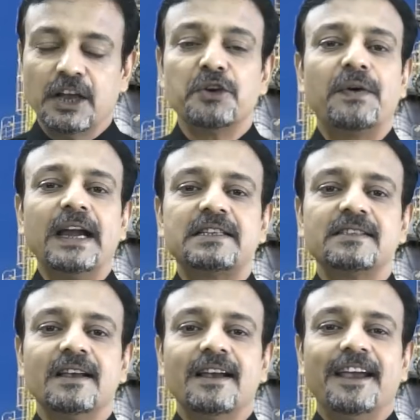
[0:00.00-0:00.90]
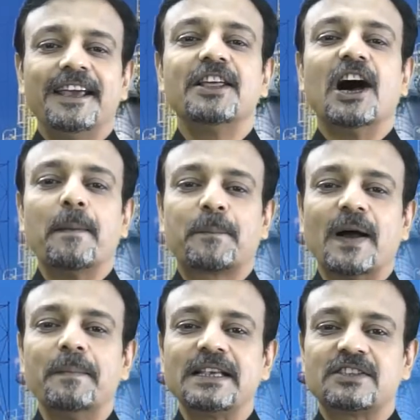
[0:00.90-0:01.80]
Friends, in the
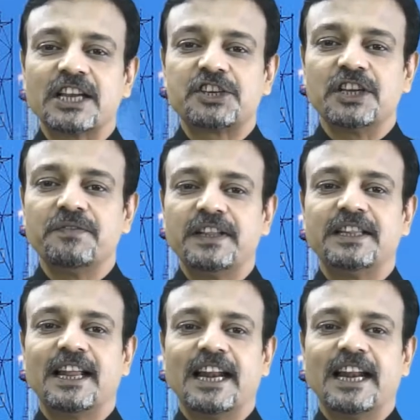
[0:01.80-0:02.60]
upcoming section, Vidya